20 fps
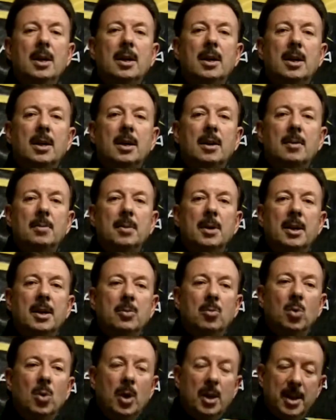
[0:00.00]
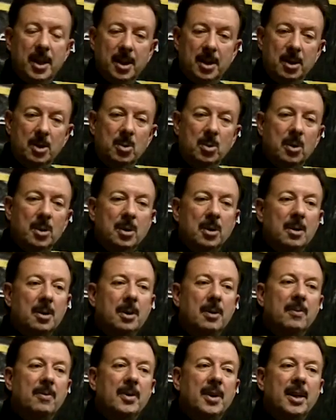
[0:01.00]
and what they do with the
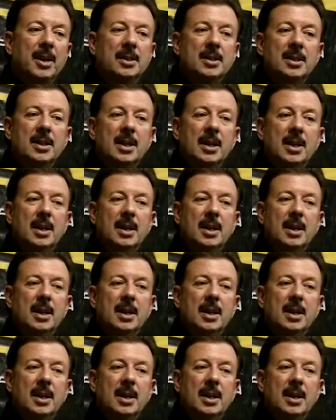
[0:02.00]
club face.